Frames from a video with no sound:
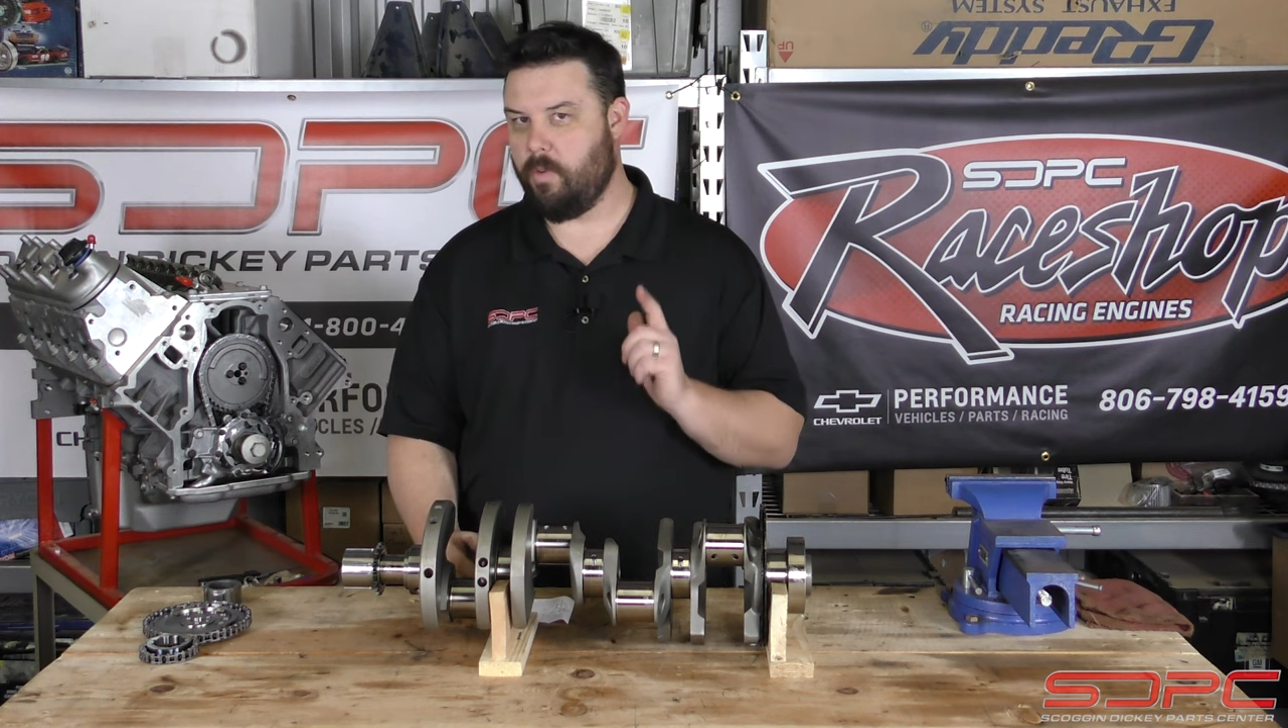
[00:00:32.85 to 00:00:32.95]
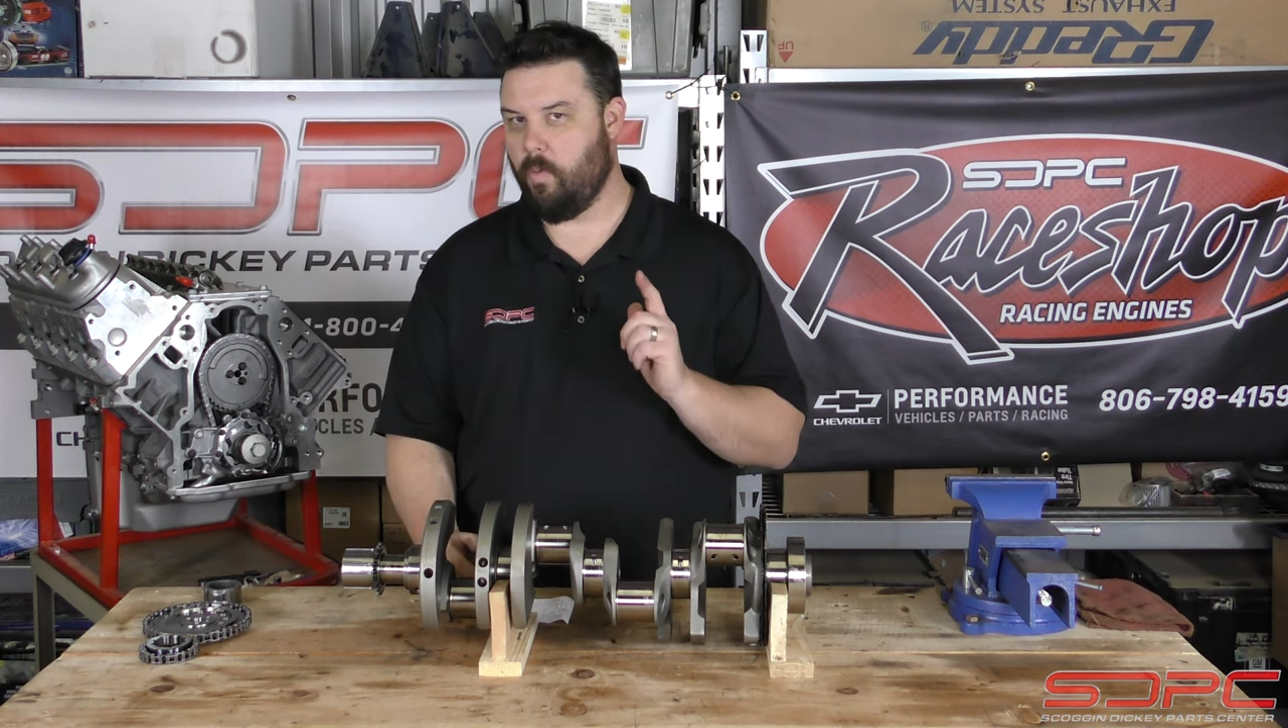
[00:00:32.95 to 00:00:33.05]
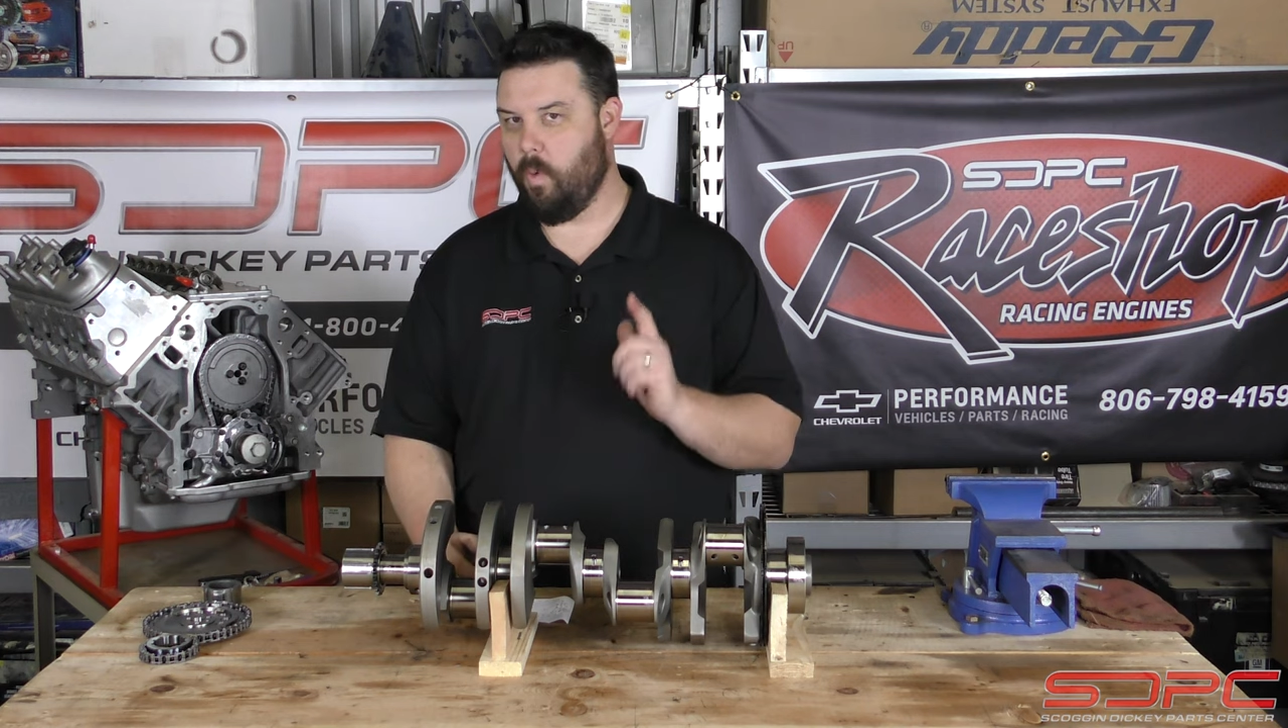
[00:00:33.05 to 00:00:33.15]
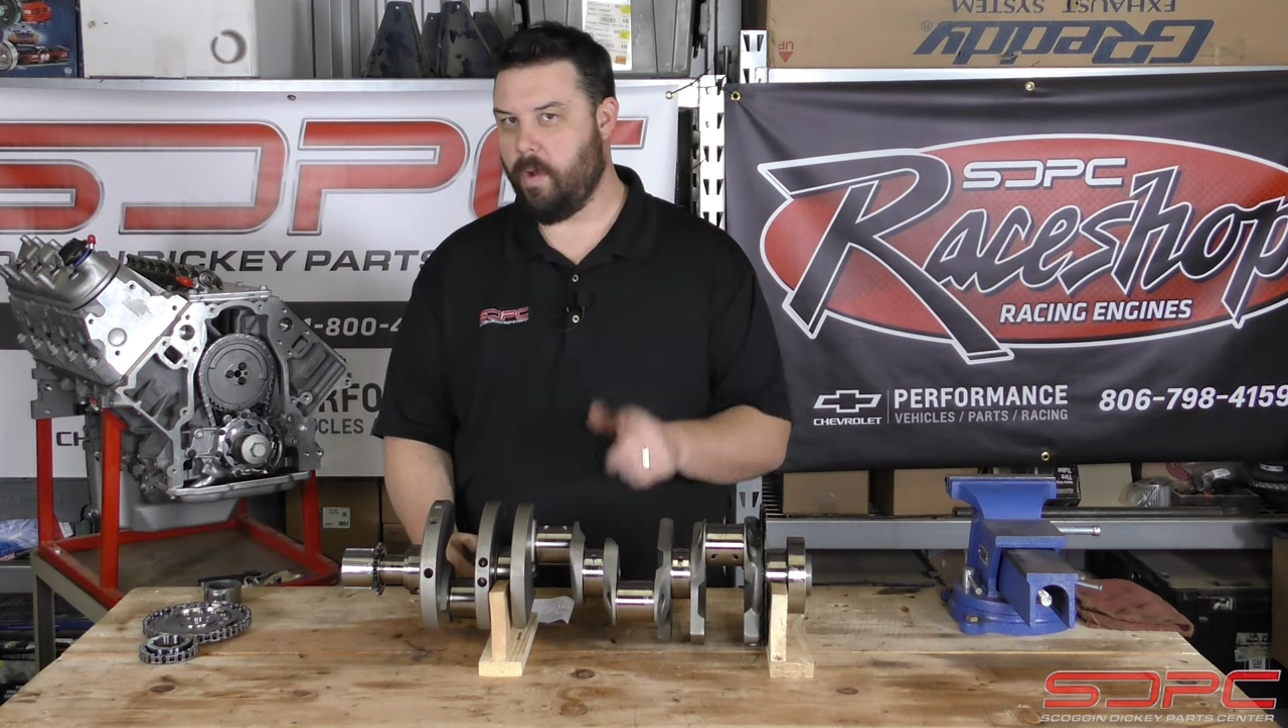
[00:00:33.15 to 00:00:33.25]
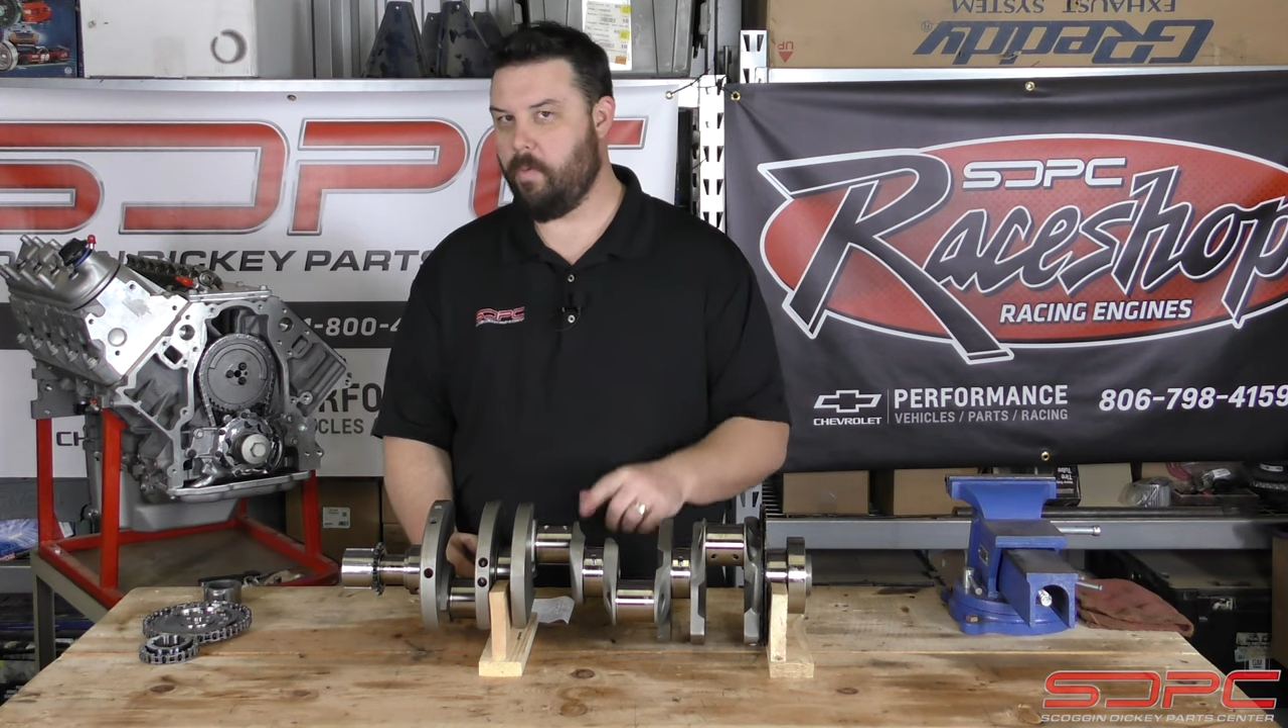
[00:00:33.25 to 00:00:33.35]

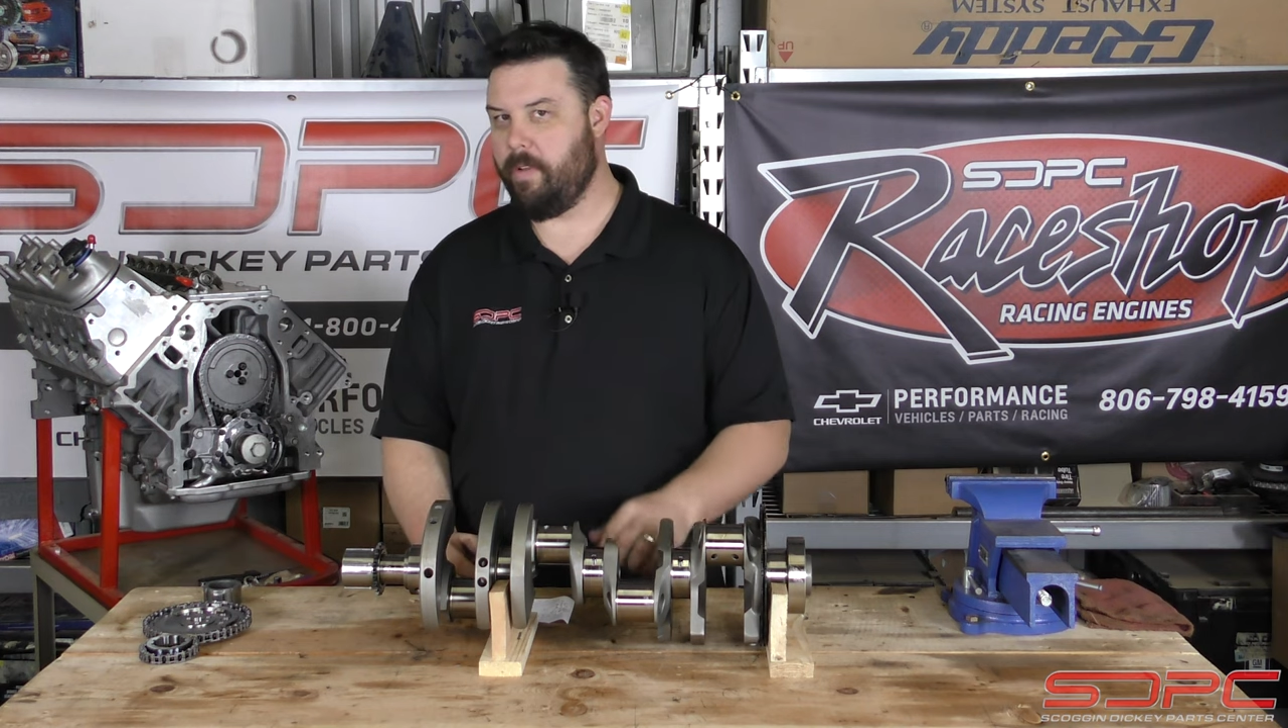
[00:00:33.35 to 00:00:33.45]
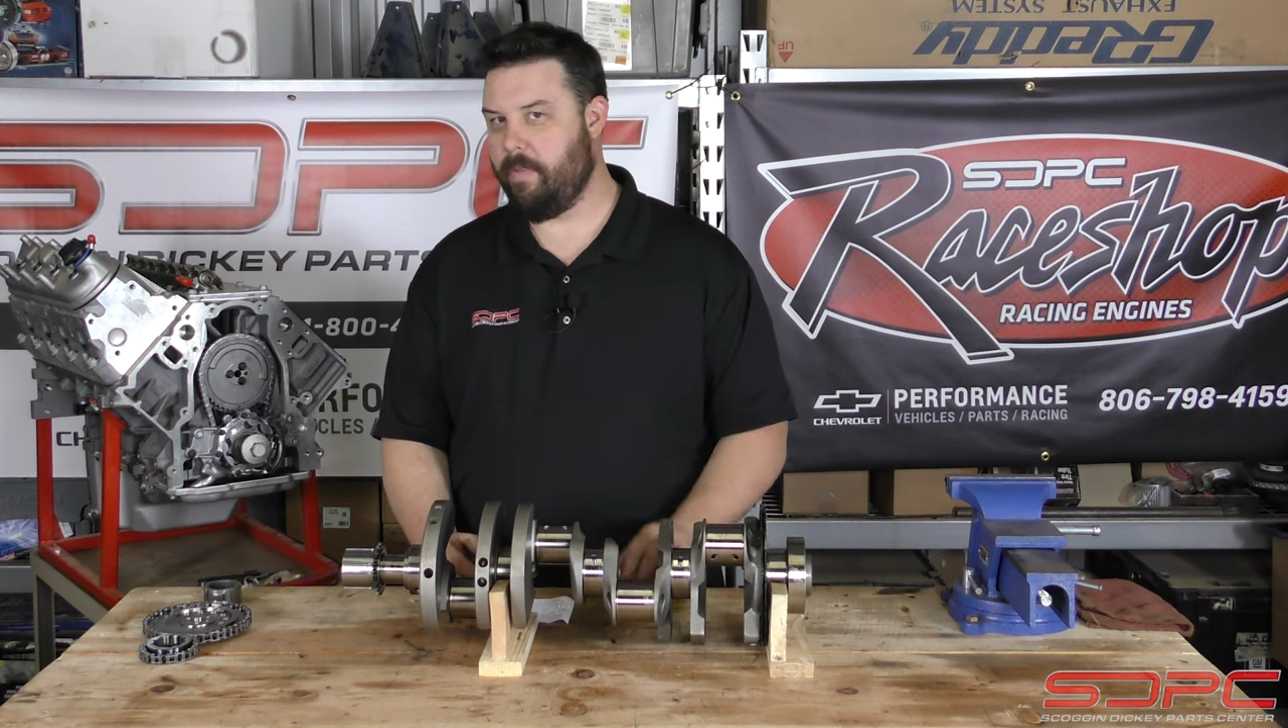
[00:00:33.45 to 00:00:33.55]
what we